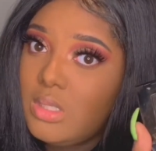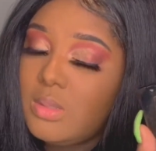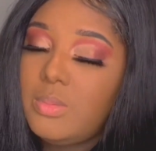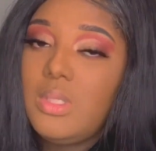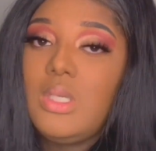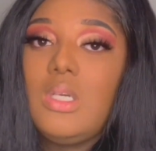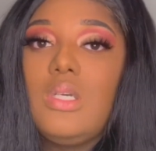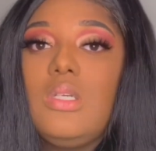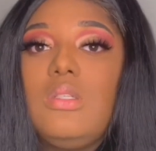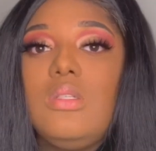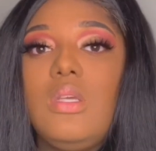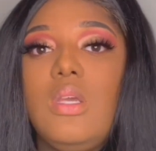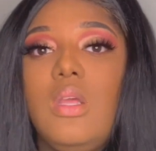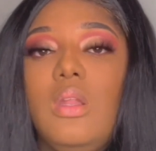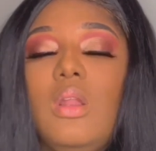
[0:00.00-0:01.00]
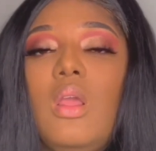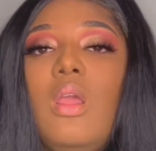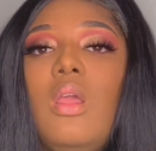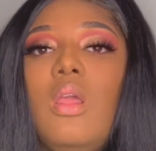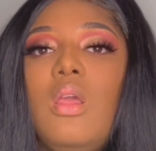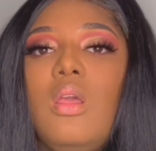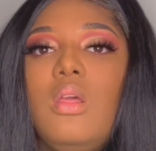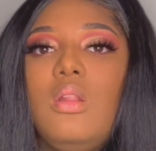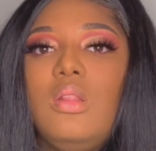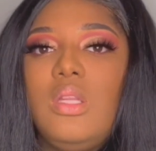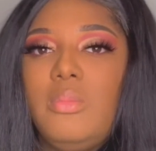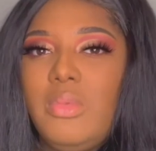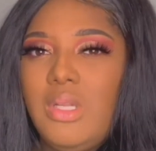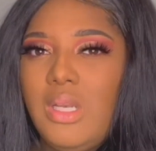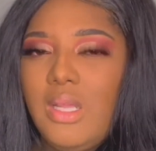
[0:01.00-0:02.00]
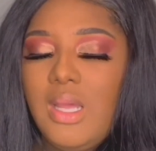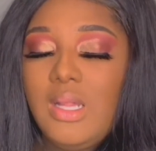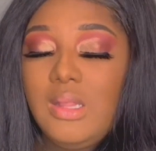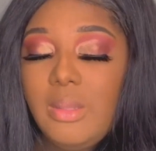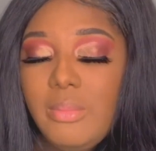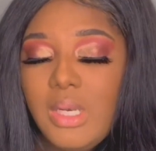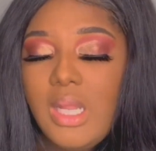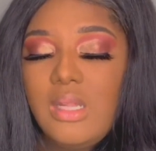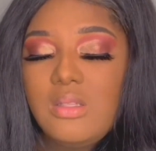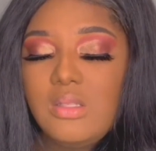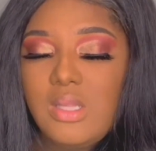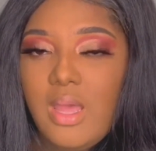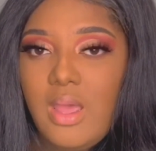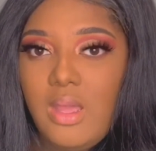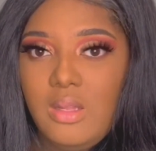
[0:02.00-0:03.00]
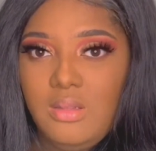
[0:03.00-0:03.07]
because it eliminates that